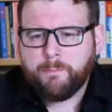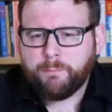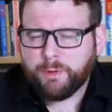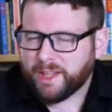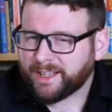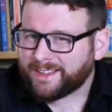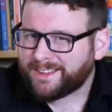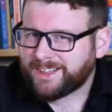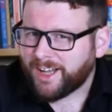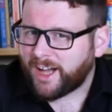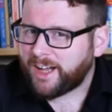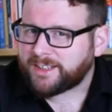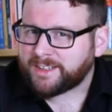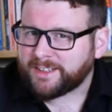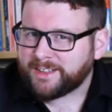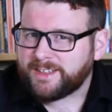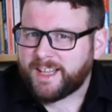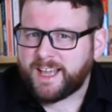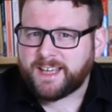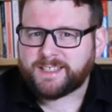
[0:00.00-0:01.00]
but that
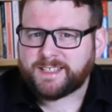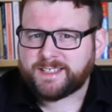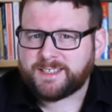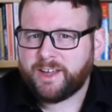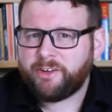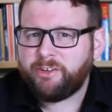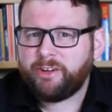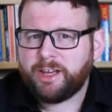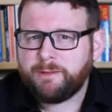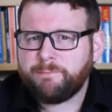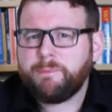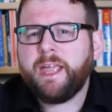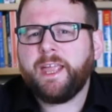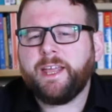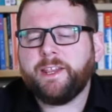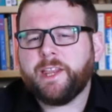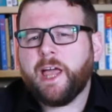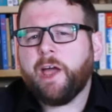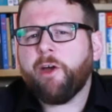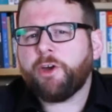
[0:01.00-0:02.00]
doesn't necessarily
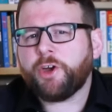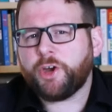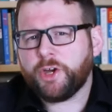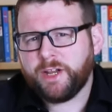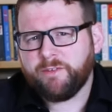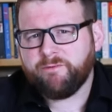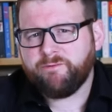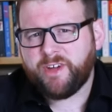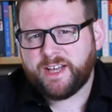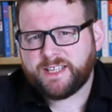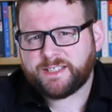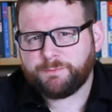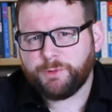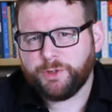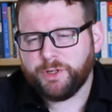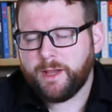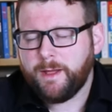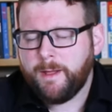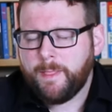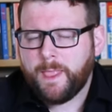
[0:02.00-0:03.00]
mean they're a good
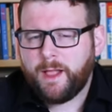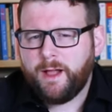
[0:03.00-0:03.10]
investment.